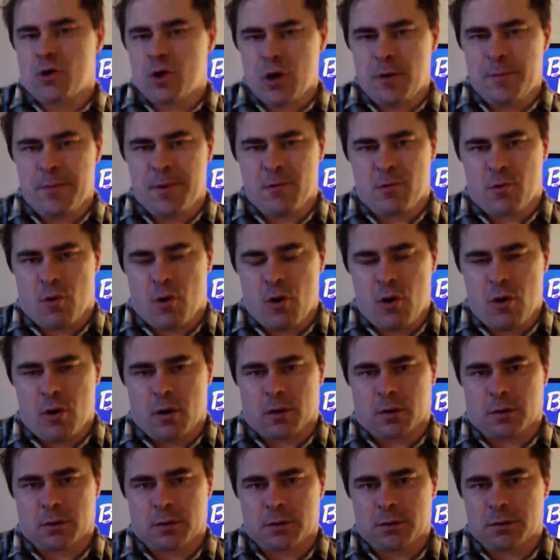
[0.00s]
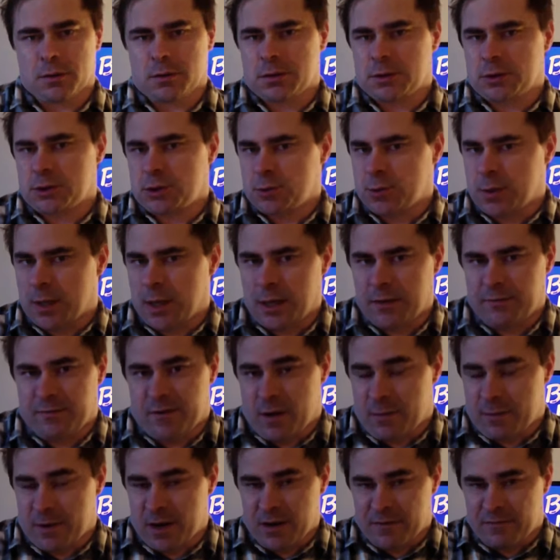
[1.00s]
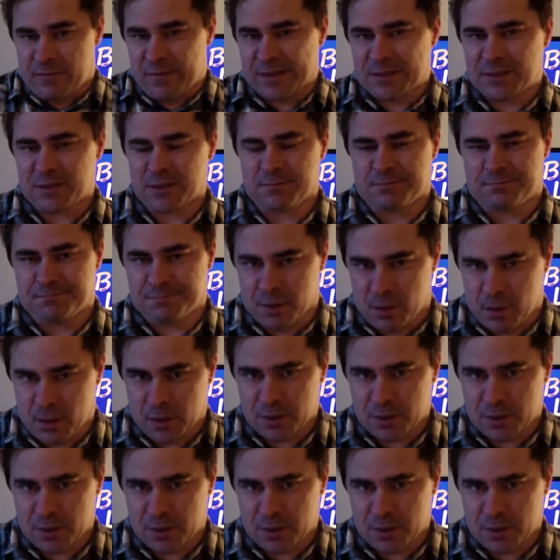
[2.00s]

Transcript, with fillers: don't get me wrong, you have, I mean, I've mentioned